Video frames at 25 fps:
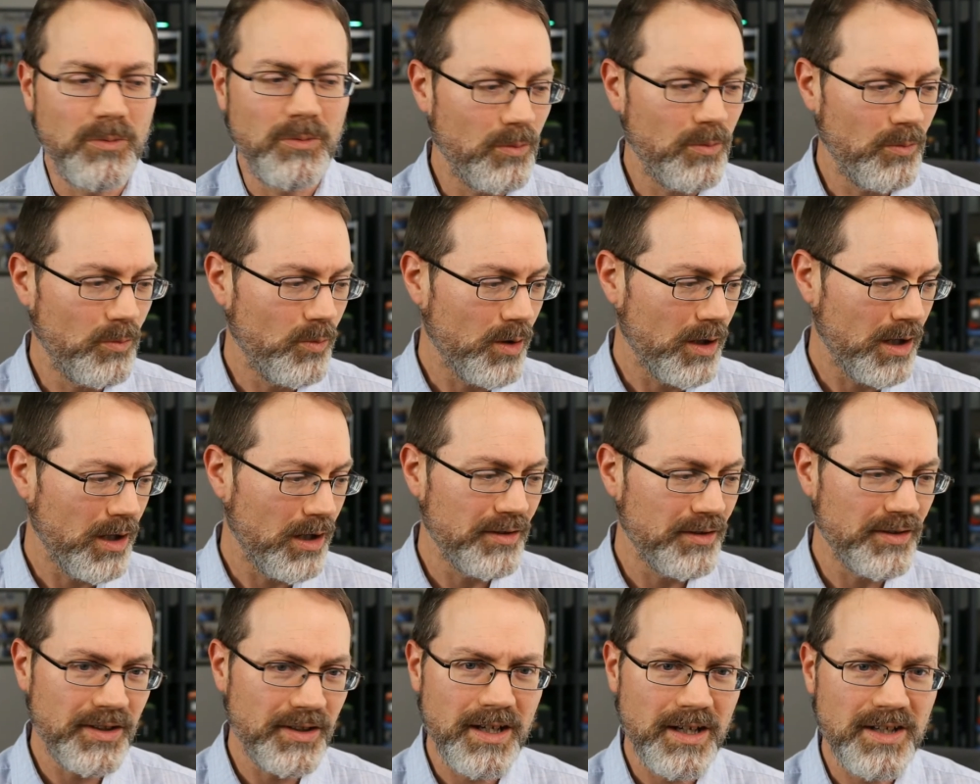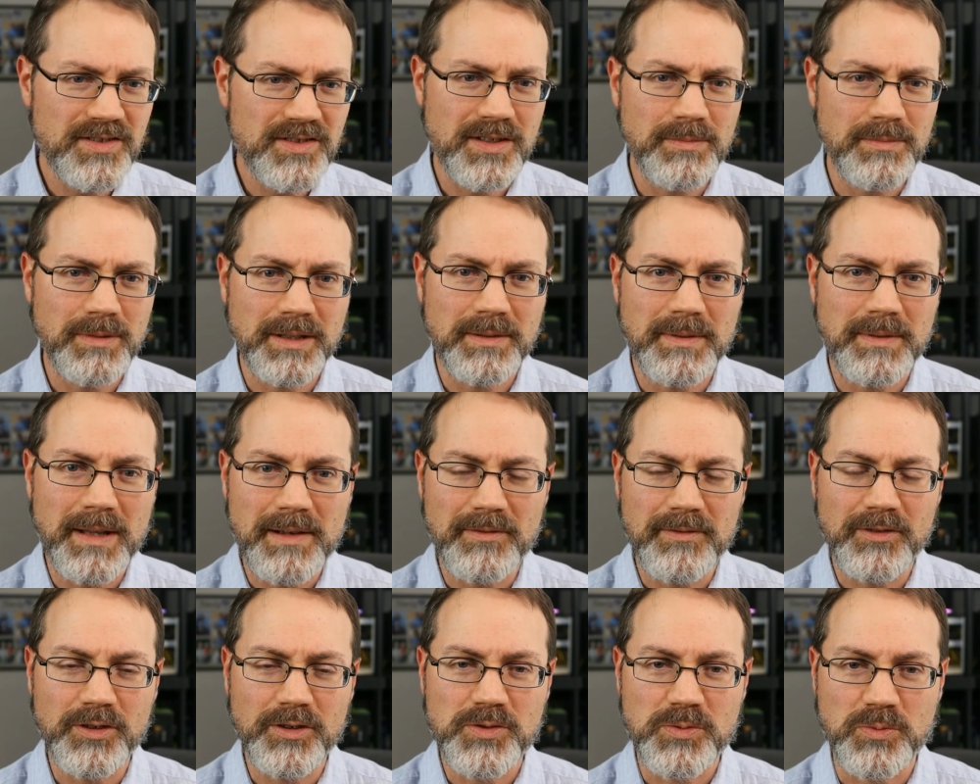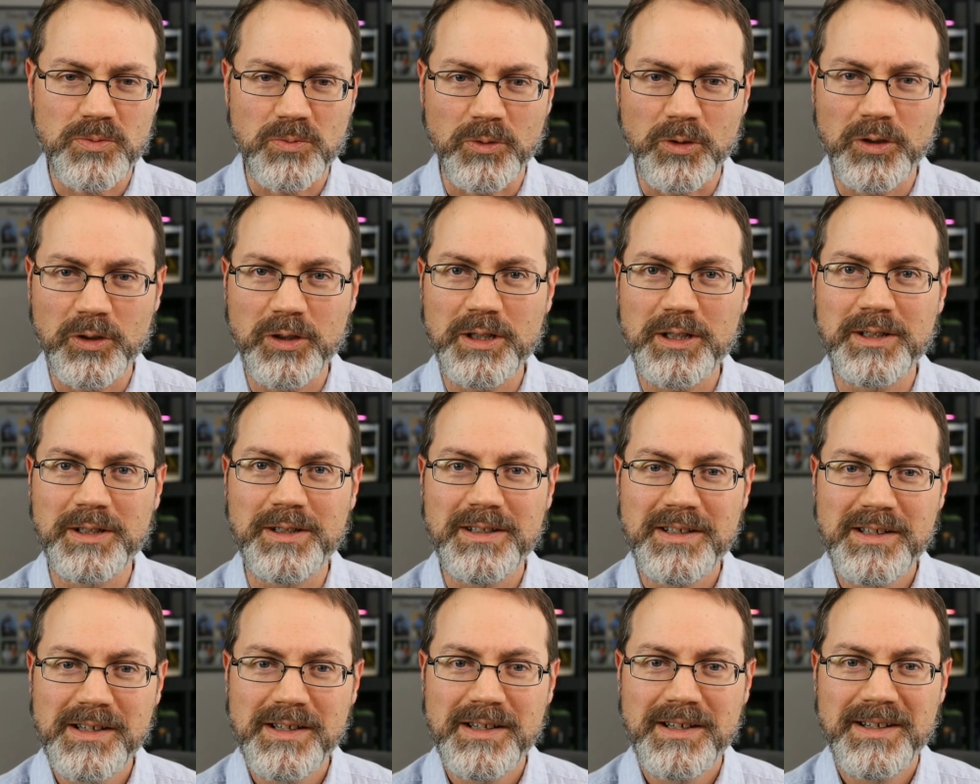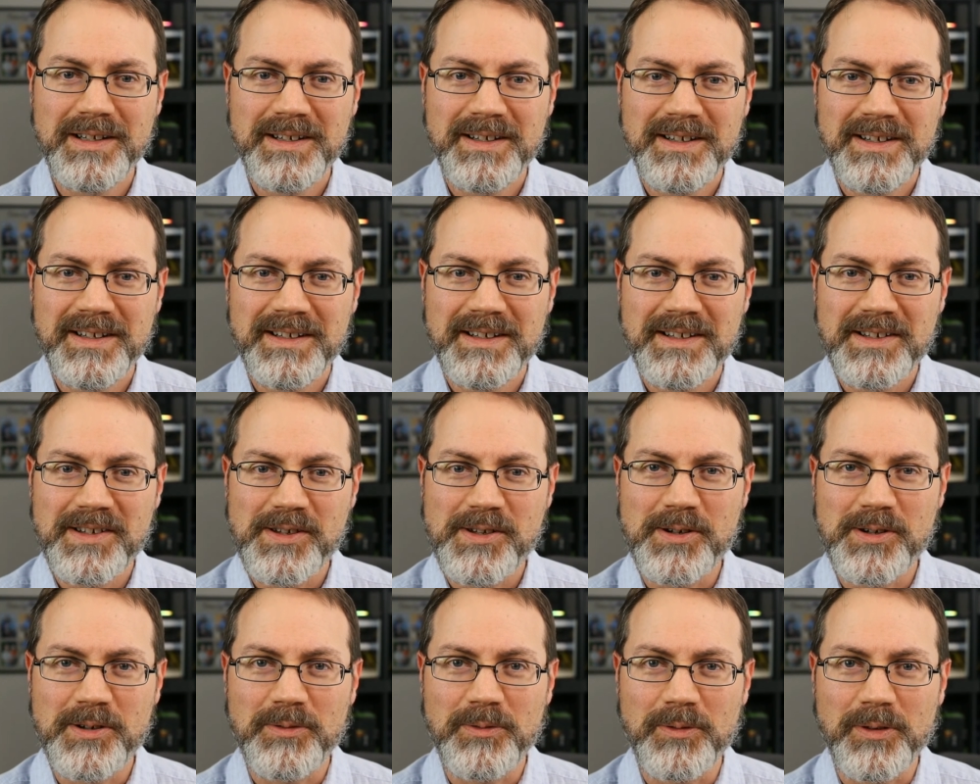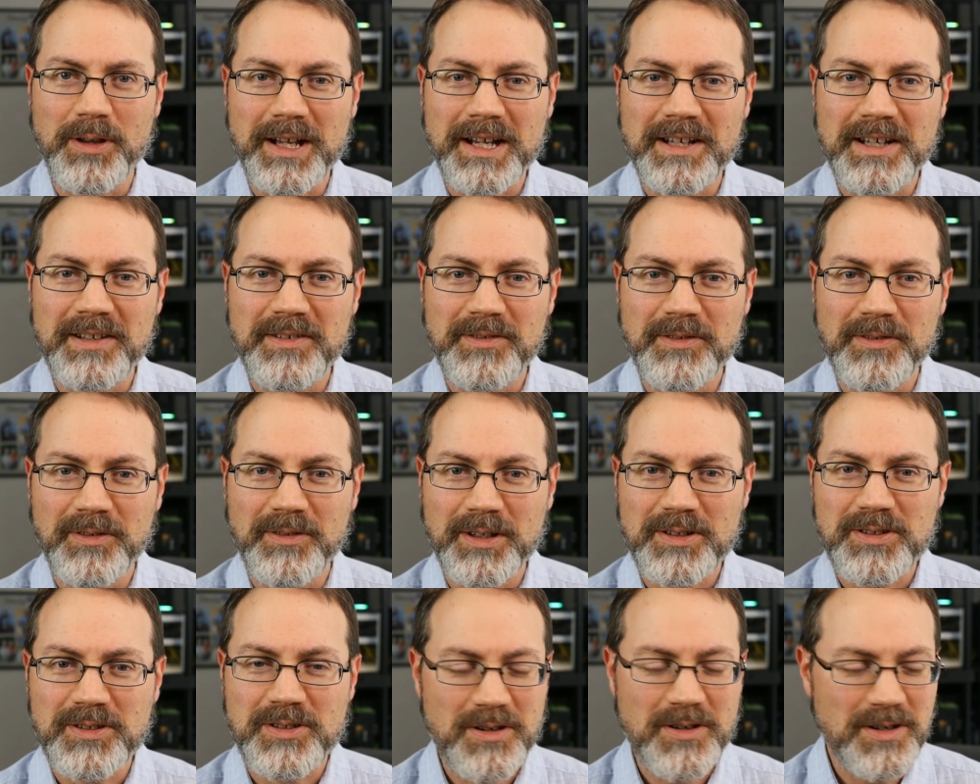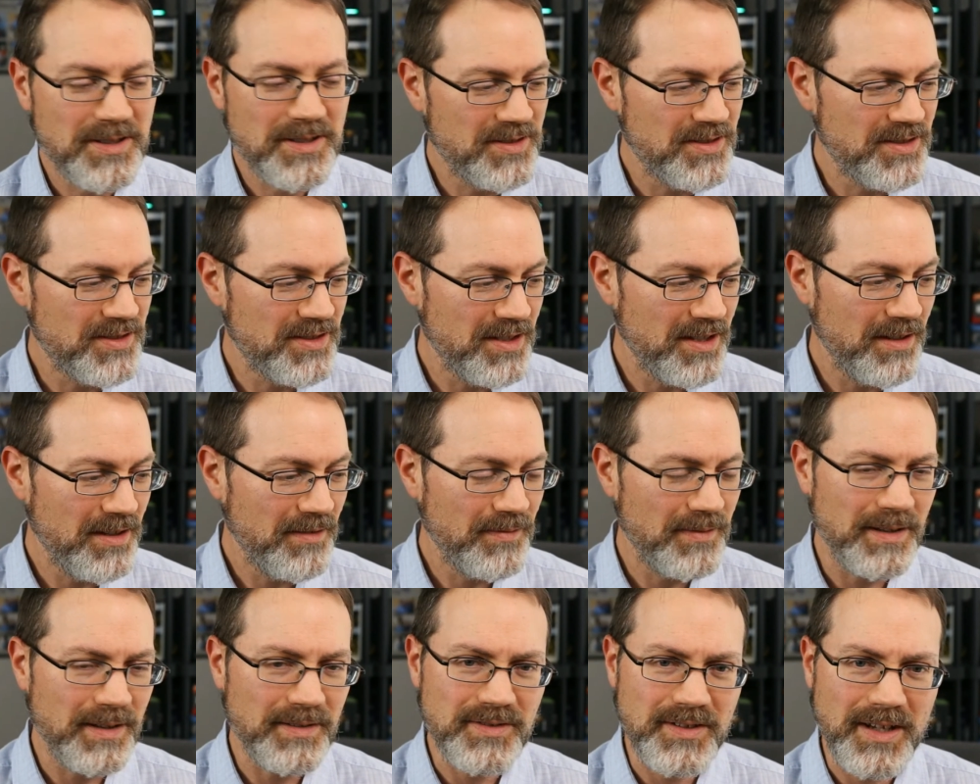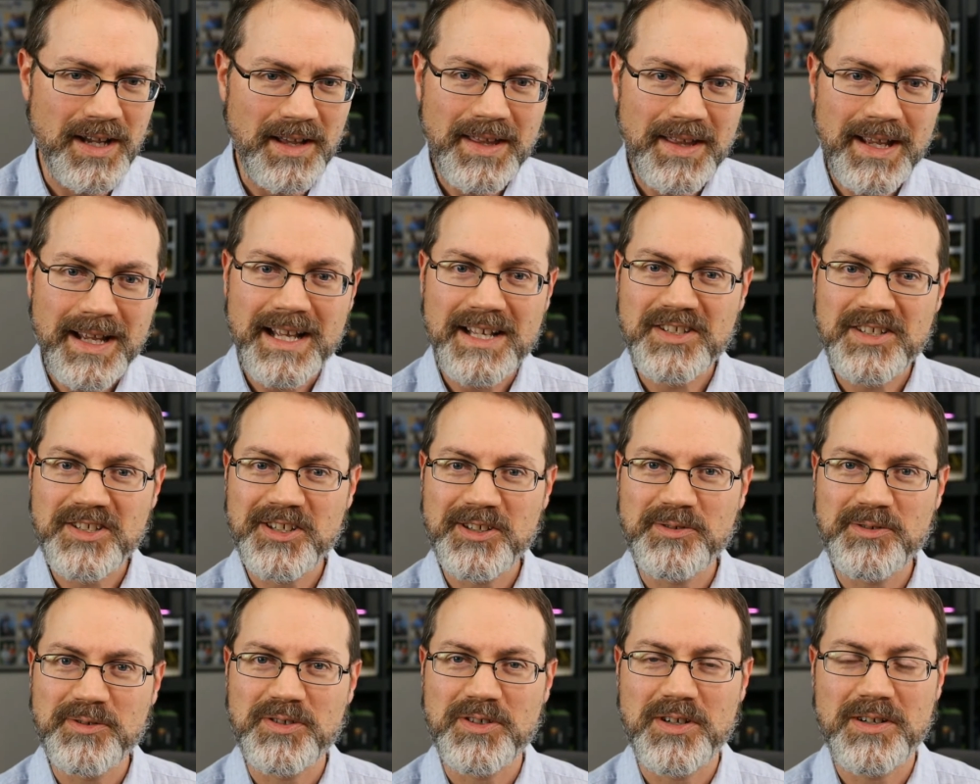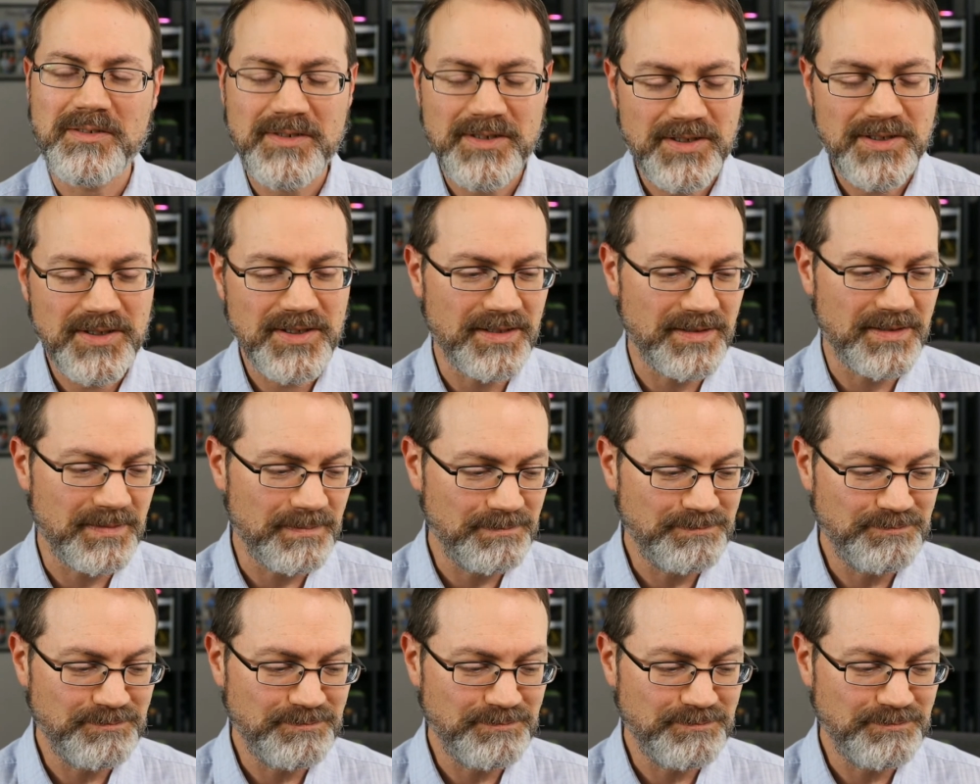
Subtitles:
what all it does. I'm like, that looks really you know, like electronics and stuff. And I was like, I think it has to do with servers, and